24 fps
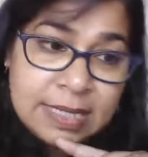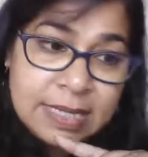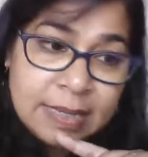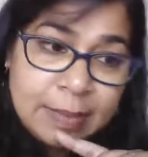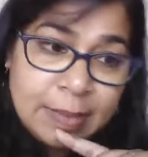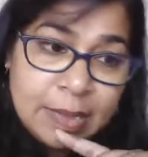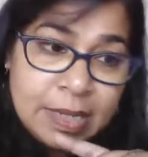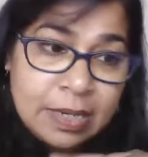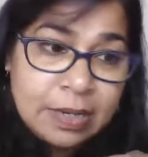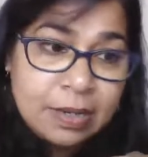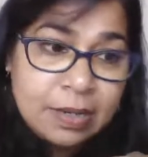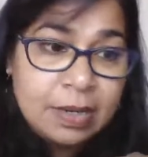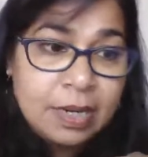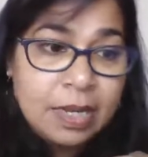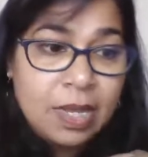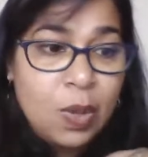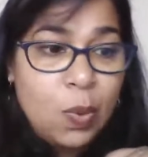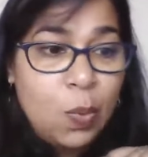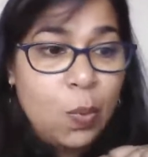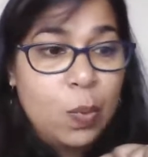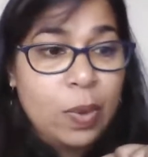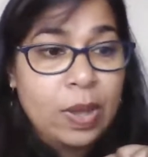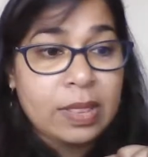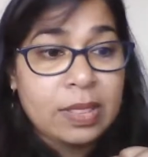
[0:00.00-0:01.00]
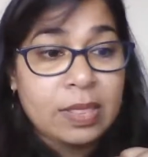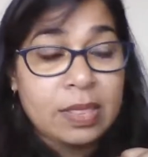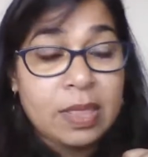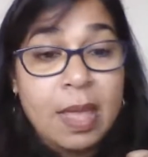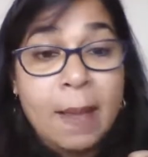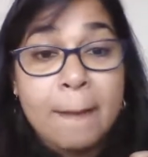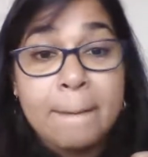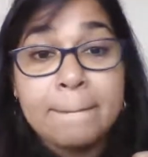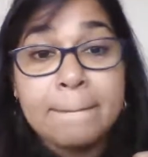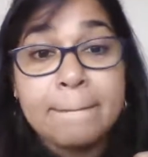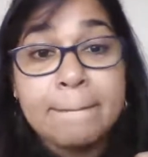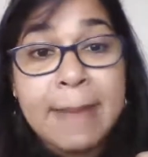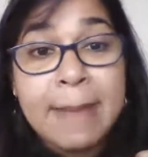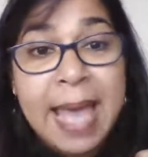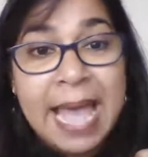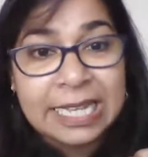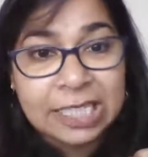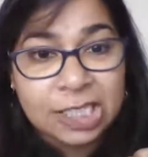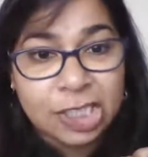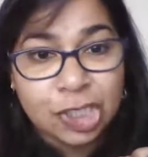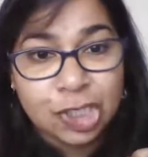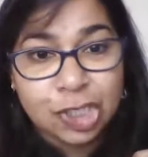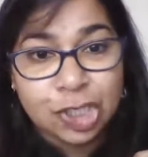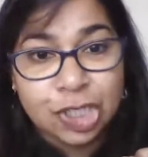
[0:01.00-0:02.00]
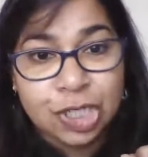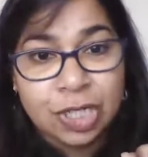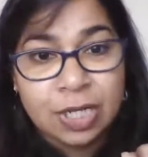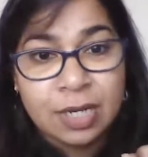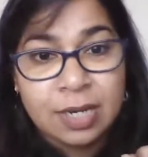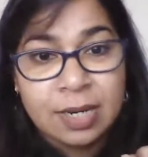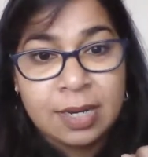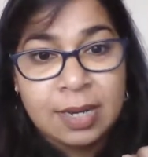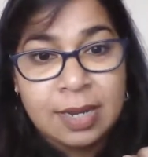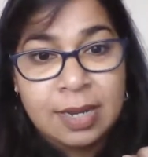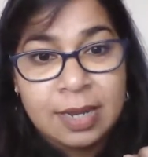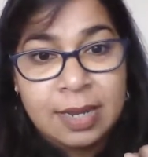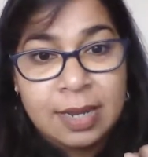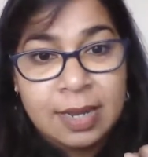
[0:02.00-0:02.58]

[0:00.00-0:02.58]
Similarly with match.